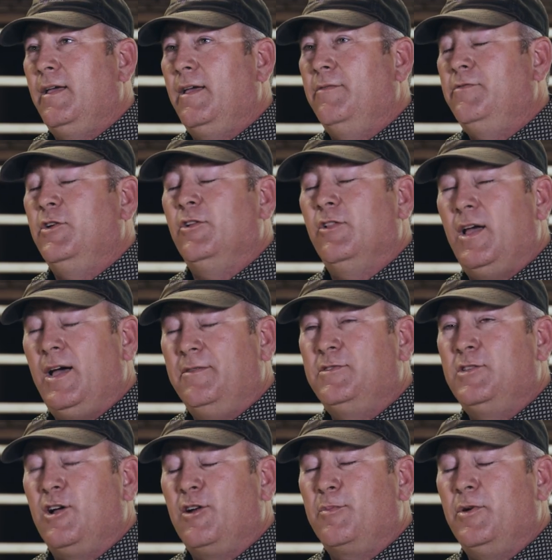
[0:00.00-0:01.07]
If you're a
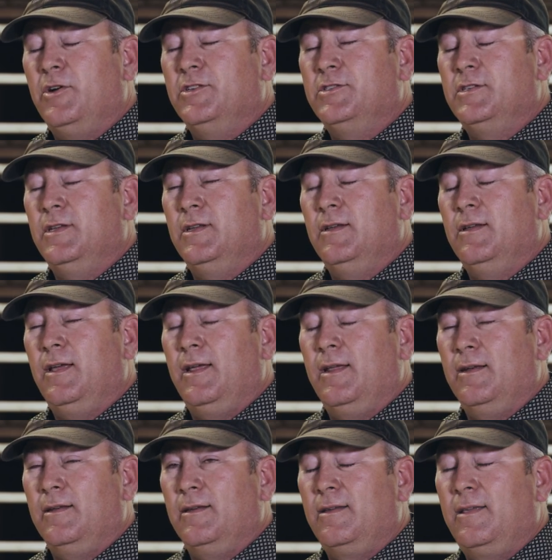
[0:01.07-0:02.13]
livestock person
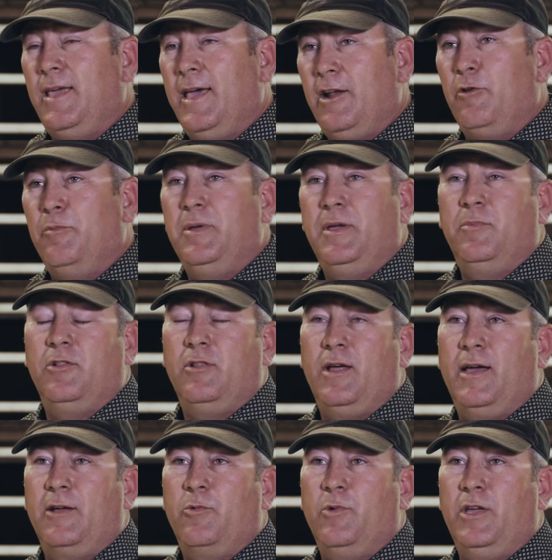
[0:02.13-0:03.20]
and cattle people
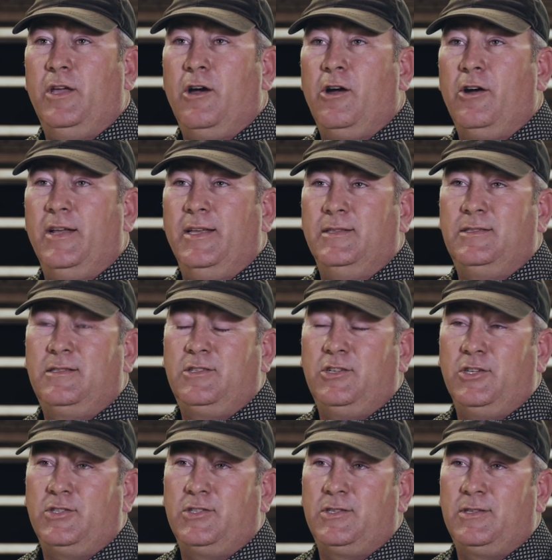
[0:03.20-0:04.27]
like we are, it's
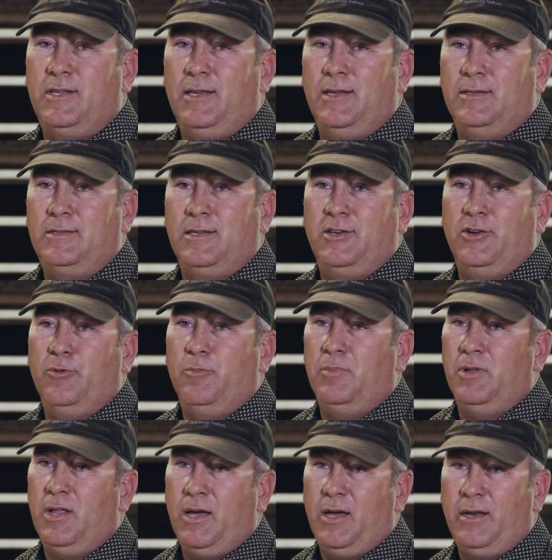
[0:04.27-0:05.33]
in your
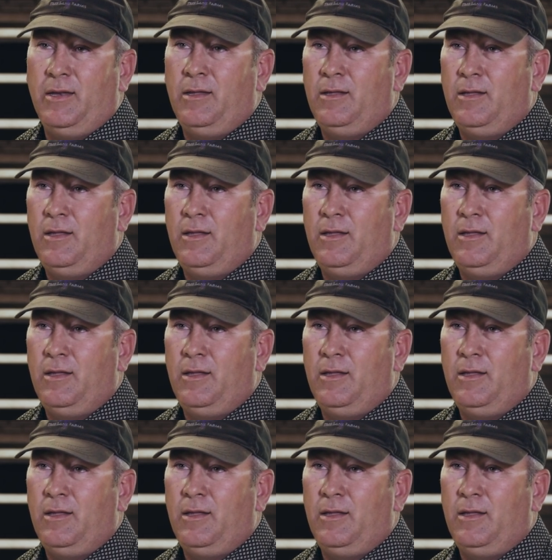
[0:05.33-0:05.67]
blood.